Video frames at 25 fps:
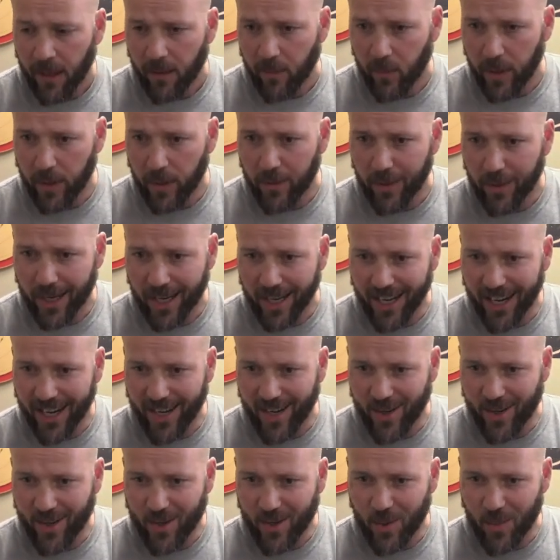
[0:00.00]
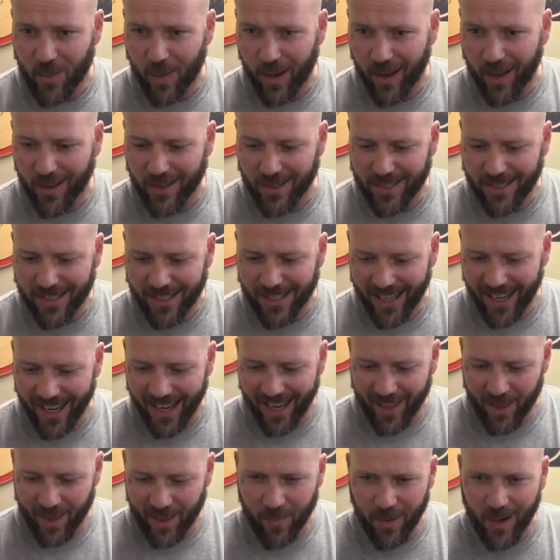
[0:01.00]
We were the Canadian Cue Balls
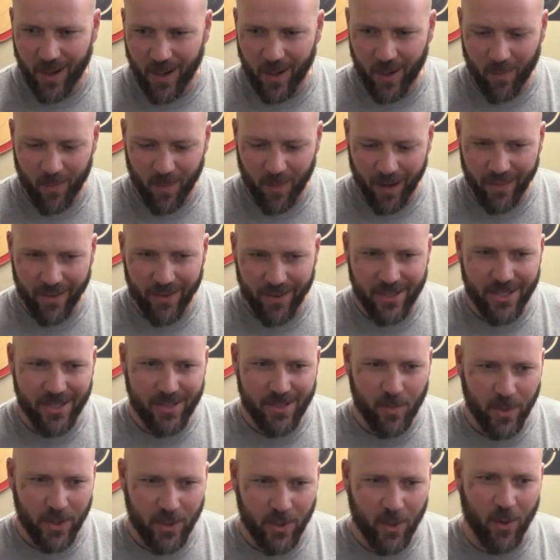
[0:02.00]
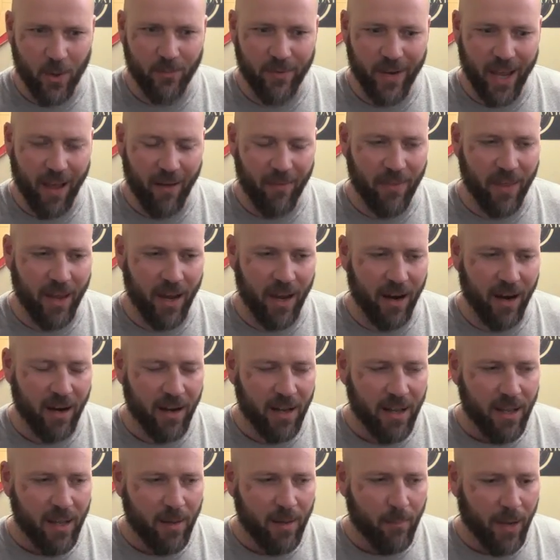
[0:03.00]
and the Beerling brothers. We drove down there.
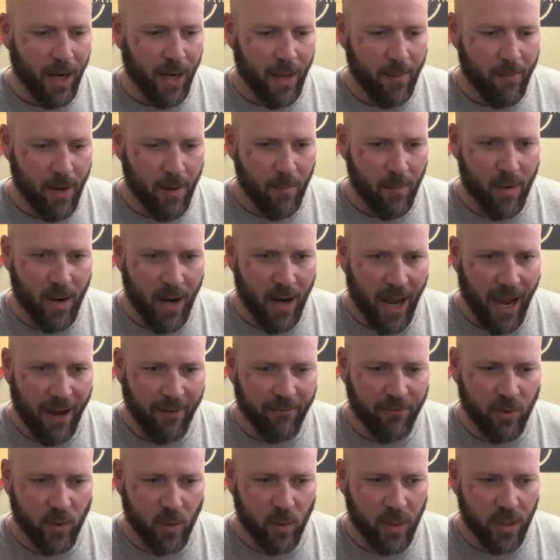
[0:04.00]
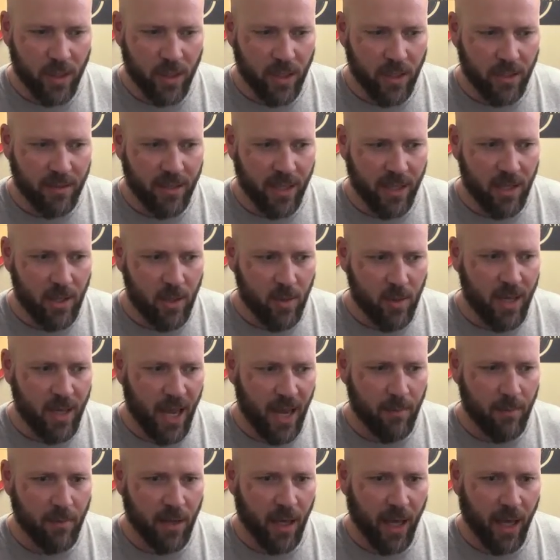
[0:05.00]
But I remember afterward that you
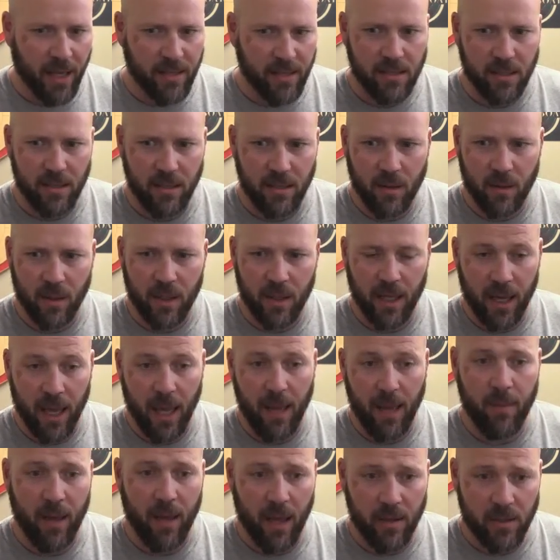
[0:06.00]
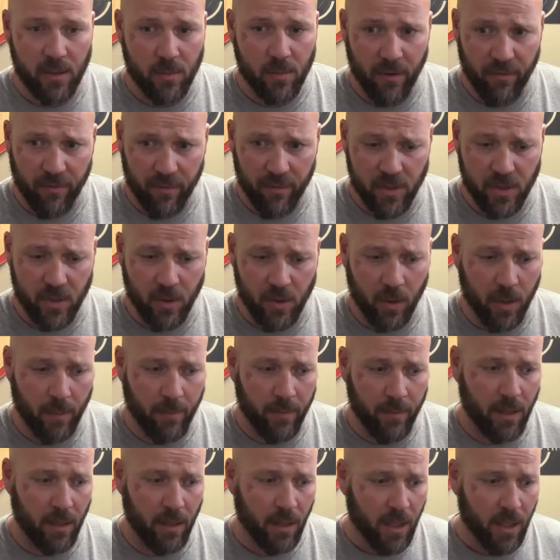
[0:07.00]
came to us and you were like, hey, man, it's my first
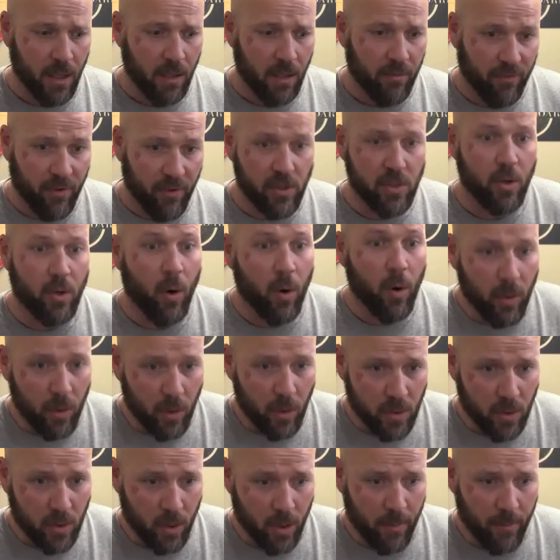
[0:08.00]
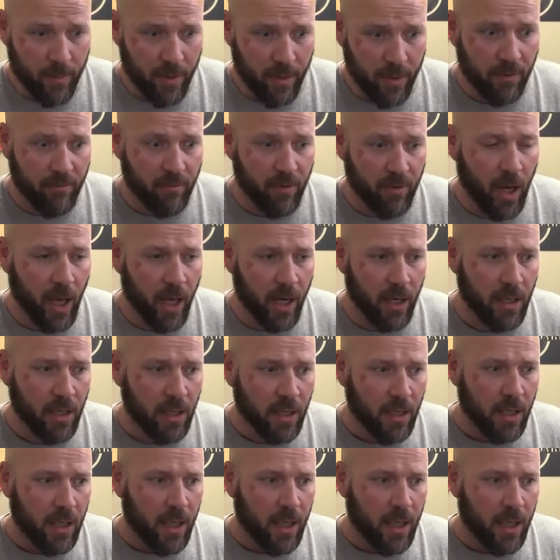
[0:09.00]
Crokinole tournament I've run.